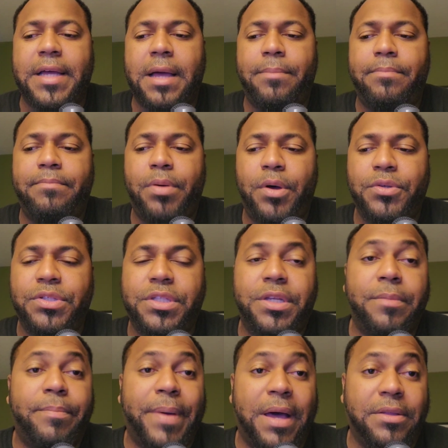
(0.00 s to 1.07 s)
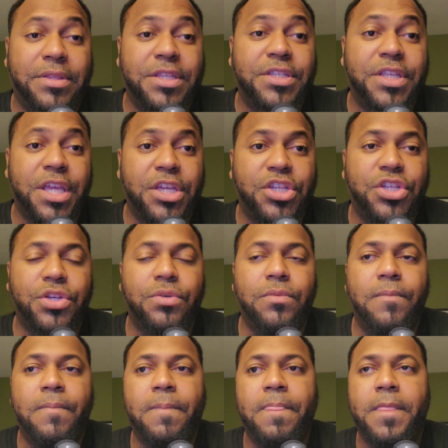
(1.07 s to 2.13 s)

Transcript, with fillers: I posted about this issue,